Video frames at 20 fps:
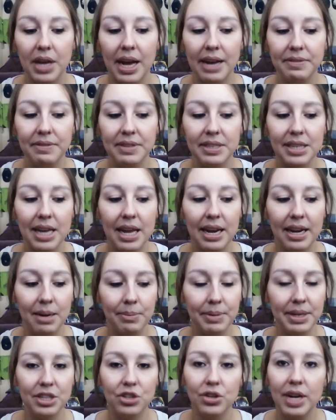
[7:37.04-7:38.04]
I've decided
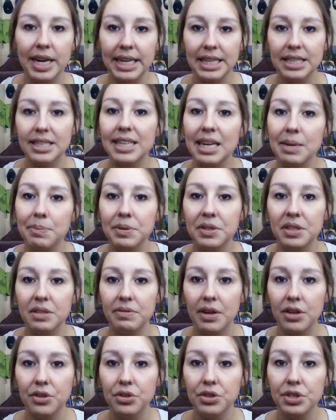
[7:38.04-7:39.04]
I'm going to try and get samples
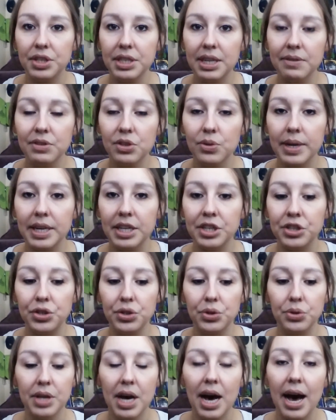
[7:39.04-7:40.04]
of other stuff so I can
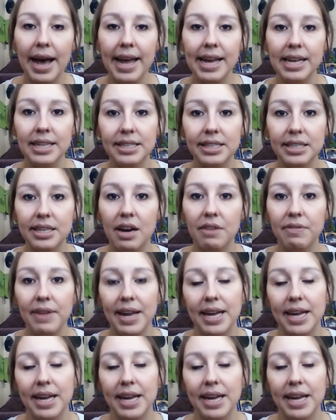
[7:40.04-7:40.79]
do the high-end stuff